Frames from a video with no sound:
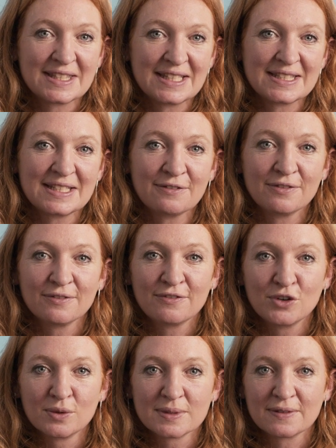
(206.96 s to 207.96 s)
these different
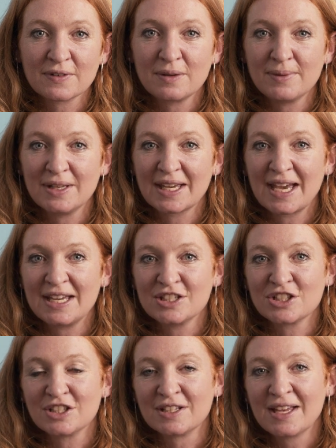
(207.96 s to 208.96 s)
forms of
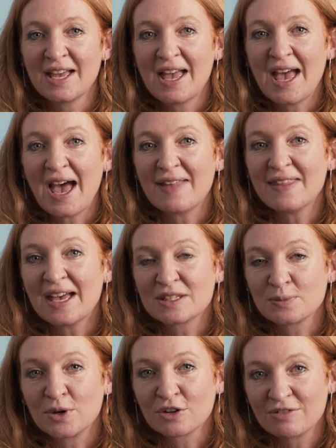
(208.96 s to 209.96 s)
communication, and
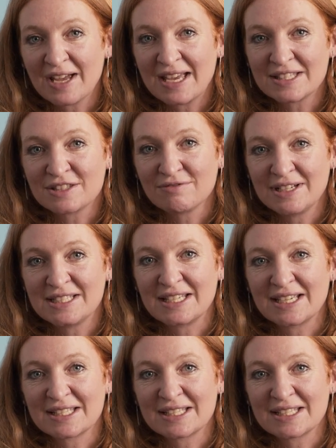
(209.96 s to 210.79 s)
that's what creates the reading